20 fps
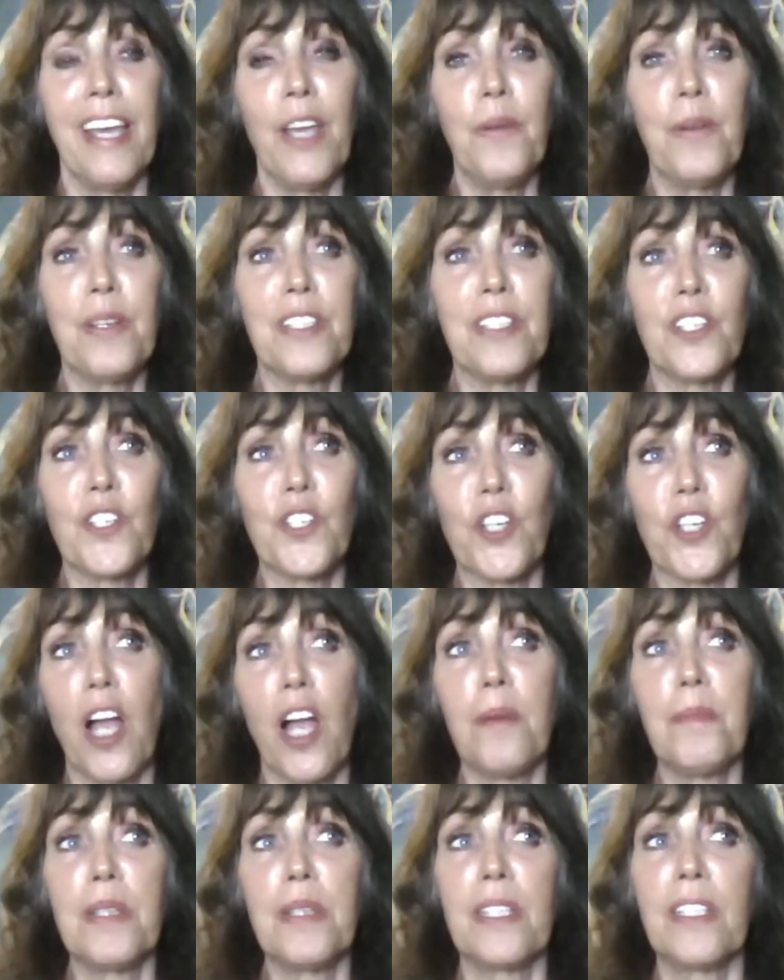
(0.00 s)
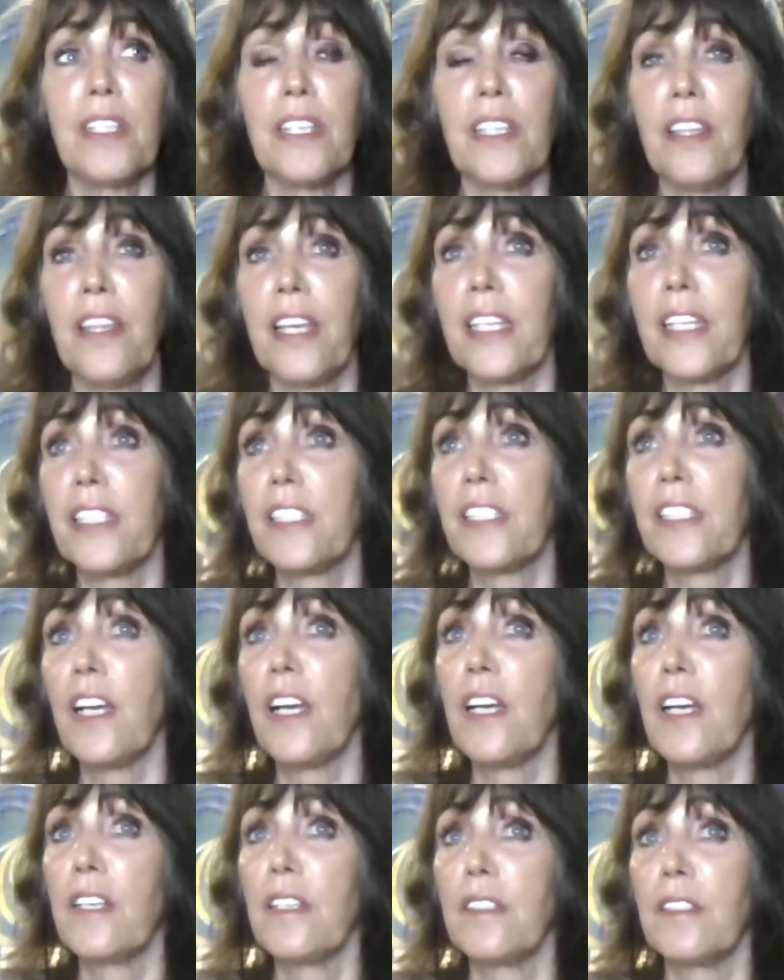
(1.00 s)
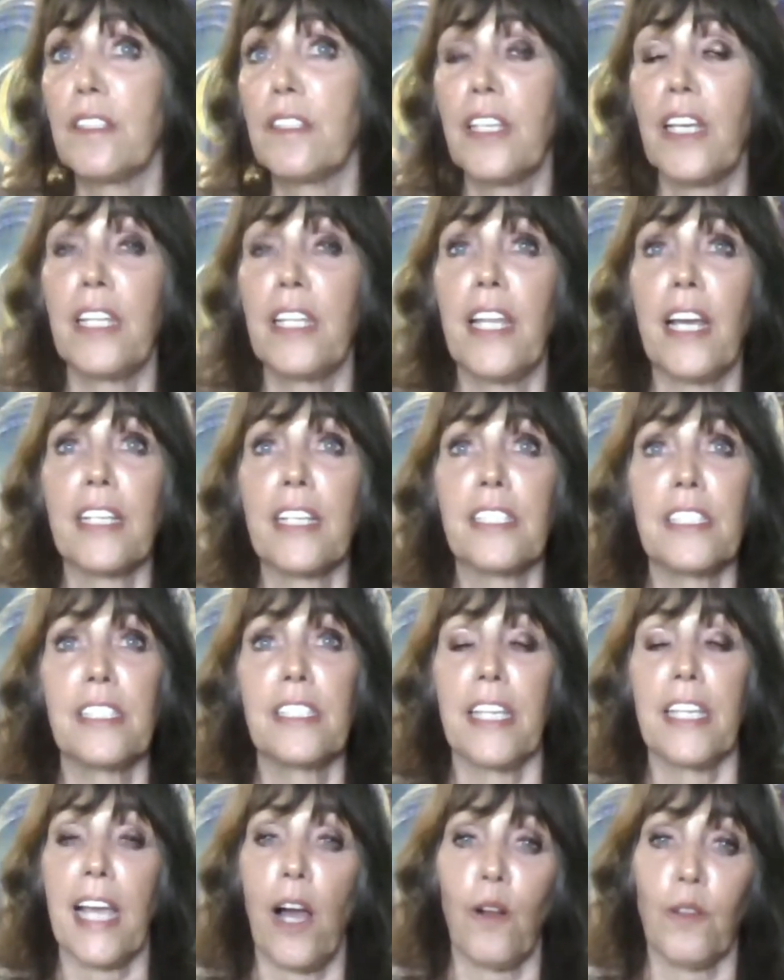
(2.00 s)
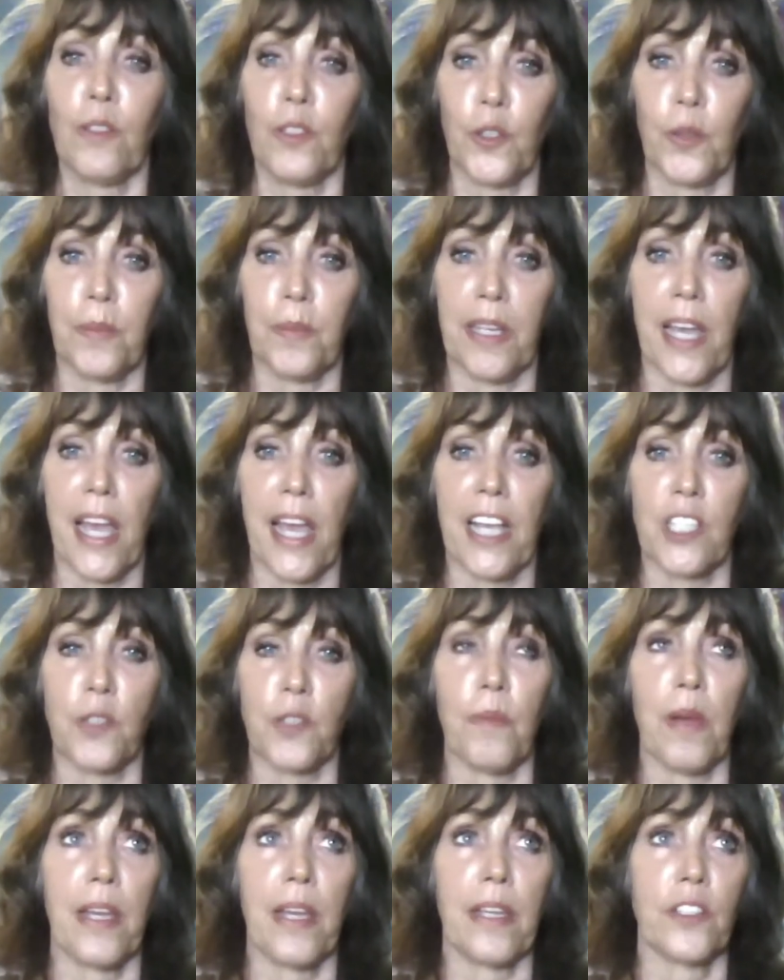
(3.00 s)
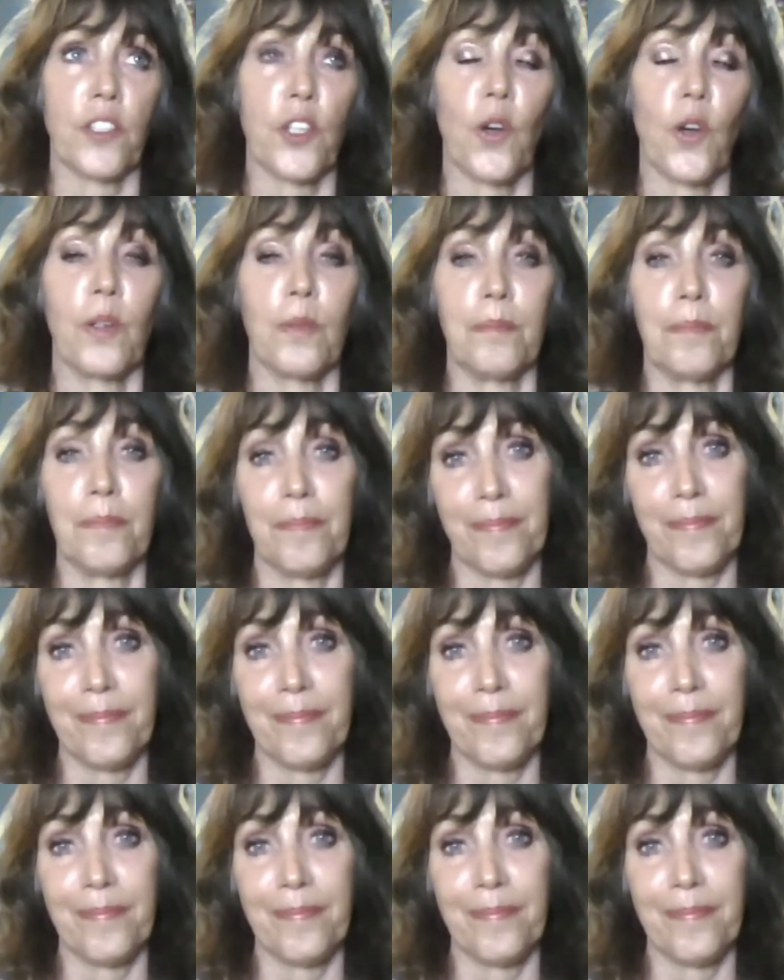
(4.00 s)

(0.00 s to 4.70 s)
It was a shaman that connected the owl to me as my totem.